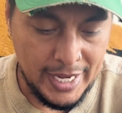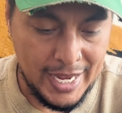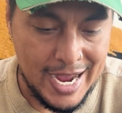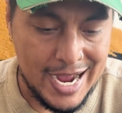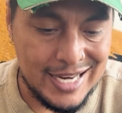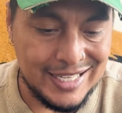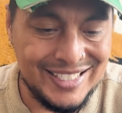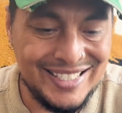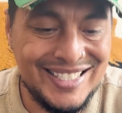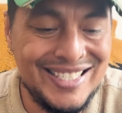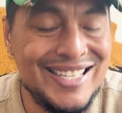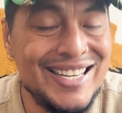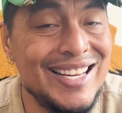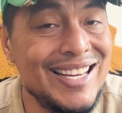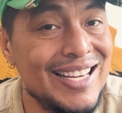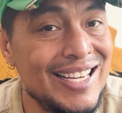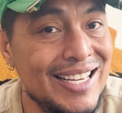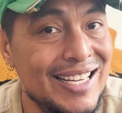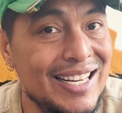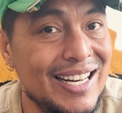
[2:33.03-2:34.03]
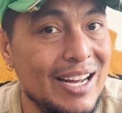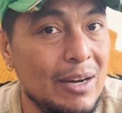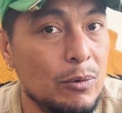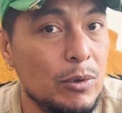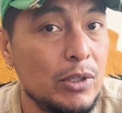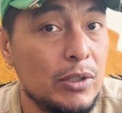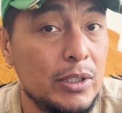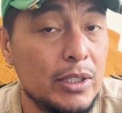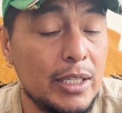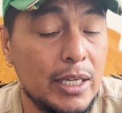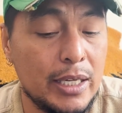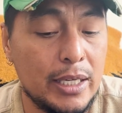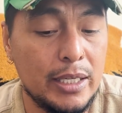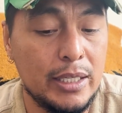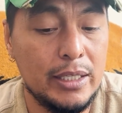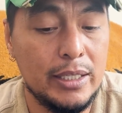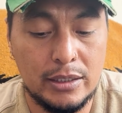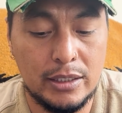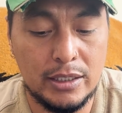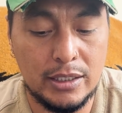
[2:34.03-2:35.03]
I will
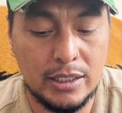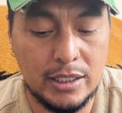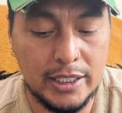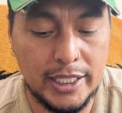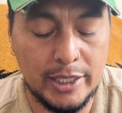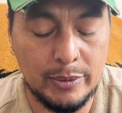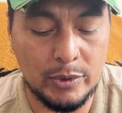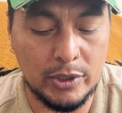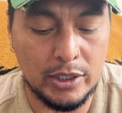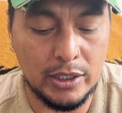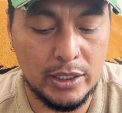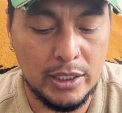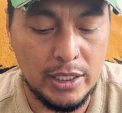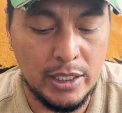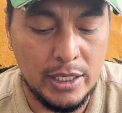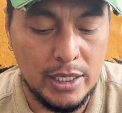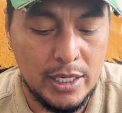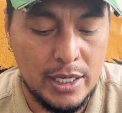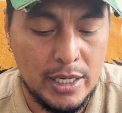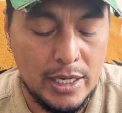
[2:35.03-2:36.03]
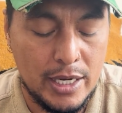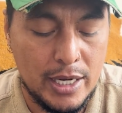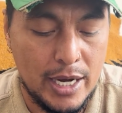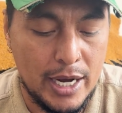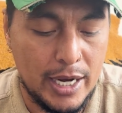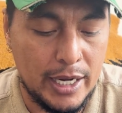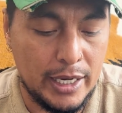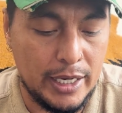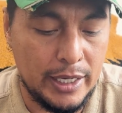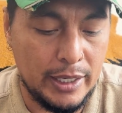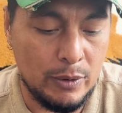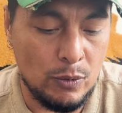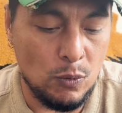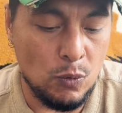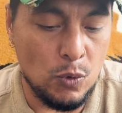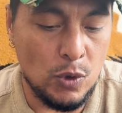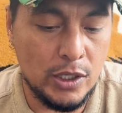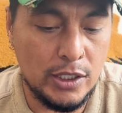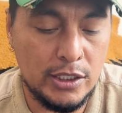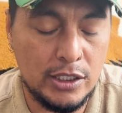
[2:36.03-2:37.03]
say, disclaimer, I
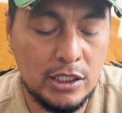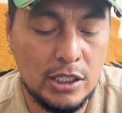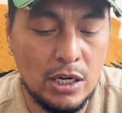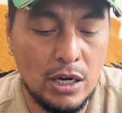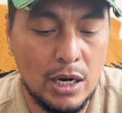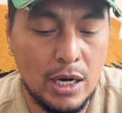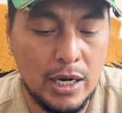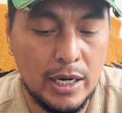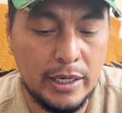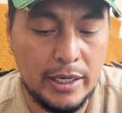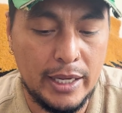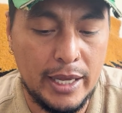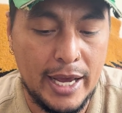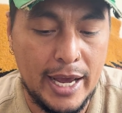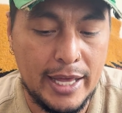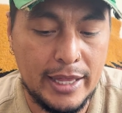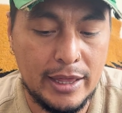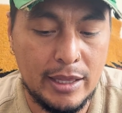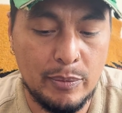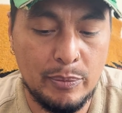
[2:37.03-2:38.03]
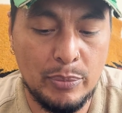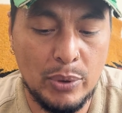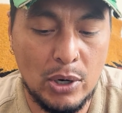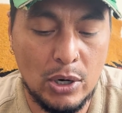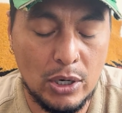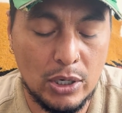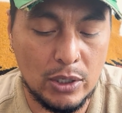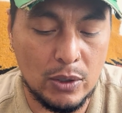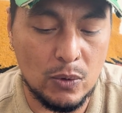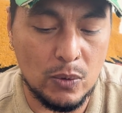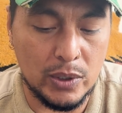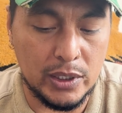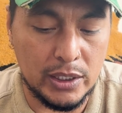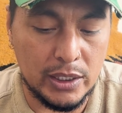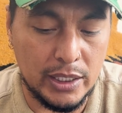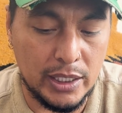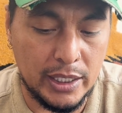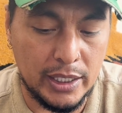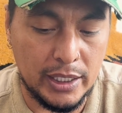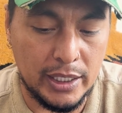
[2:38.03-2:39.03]
was caught at the park one
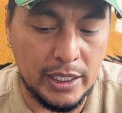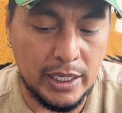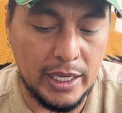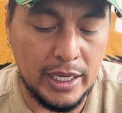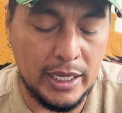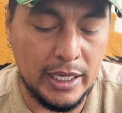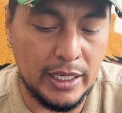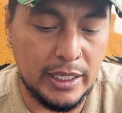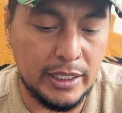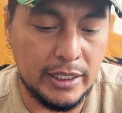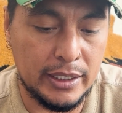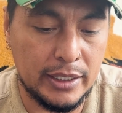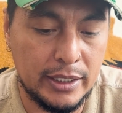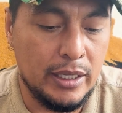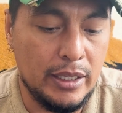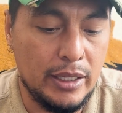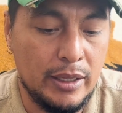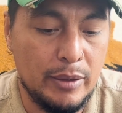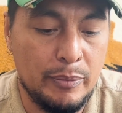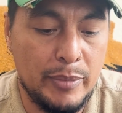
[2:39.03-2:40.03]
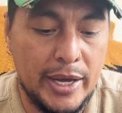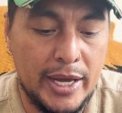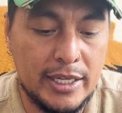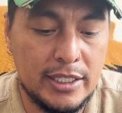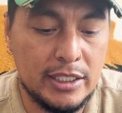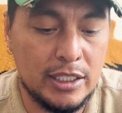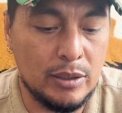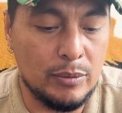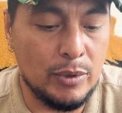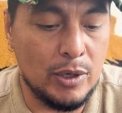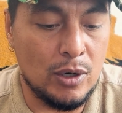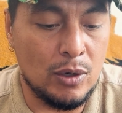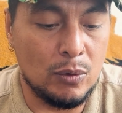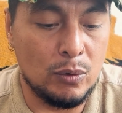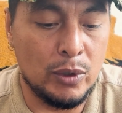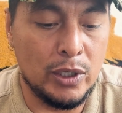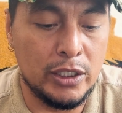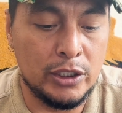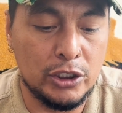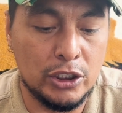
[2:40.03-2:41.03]
day and the basketball
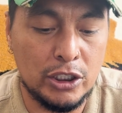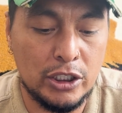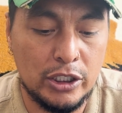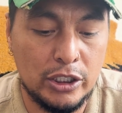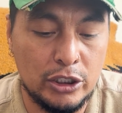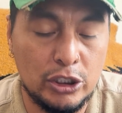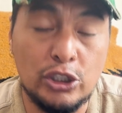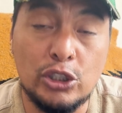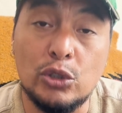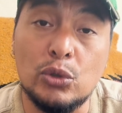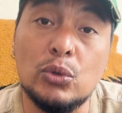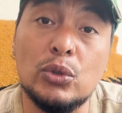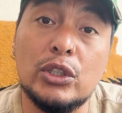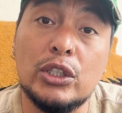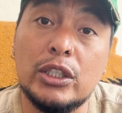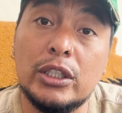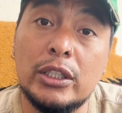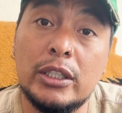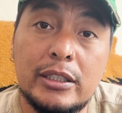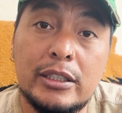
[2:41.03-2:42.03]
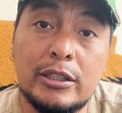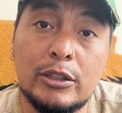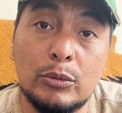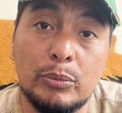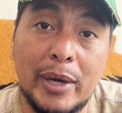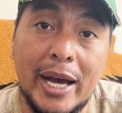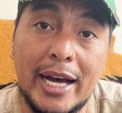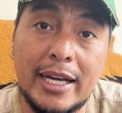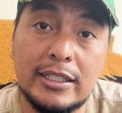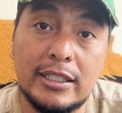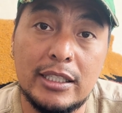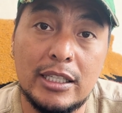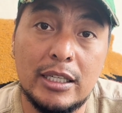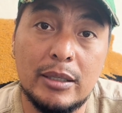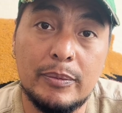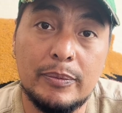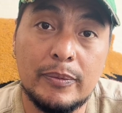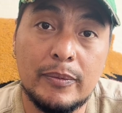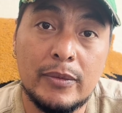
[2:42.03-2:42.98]
run just looked too good to pass up.